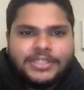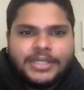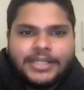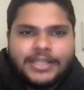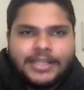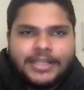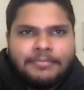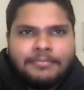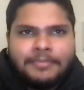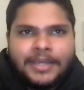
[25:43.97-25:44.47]

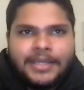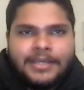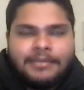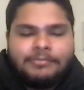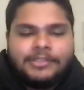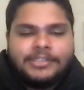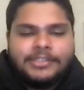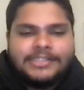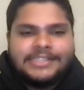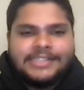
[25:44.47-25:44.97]
They make him
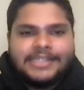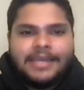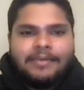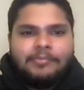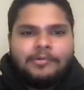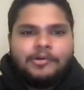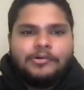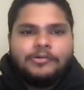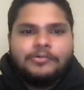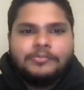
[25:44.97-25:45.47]
the
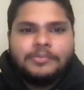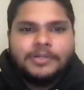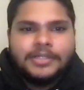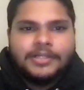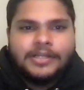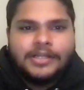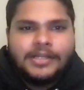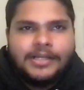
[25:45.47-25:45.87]
scapegoat, but